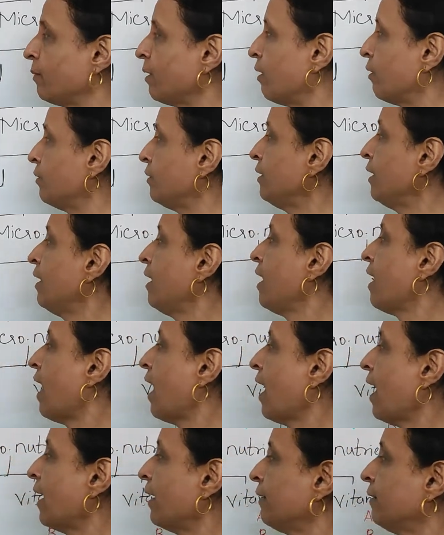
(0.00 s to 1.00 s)
bowl,
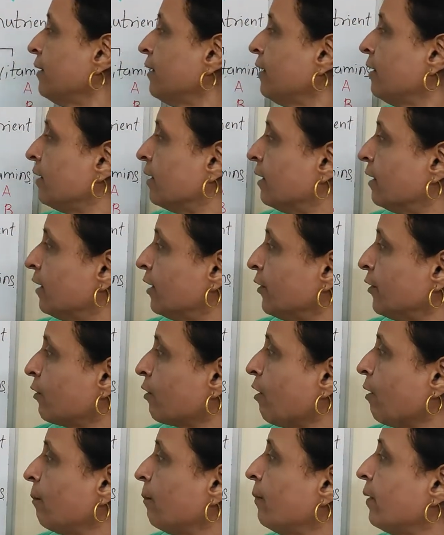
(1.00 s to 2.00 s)
and
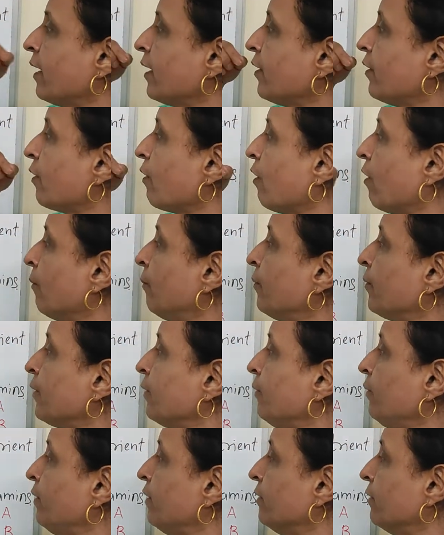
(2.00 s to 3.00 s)
drop by drop
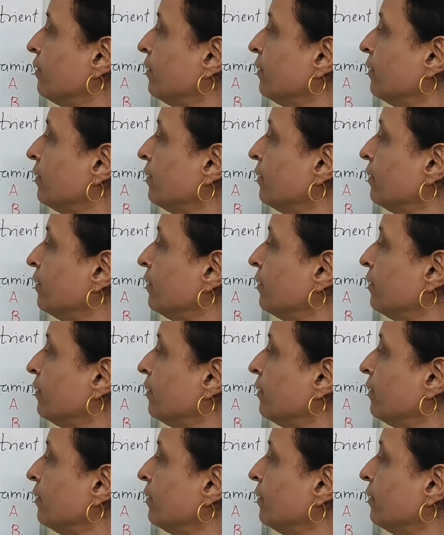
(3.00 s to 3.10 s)
you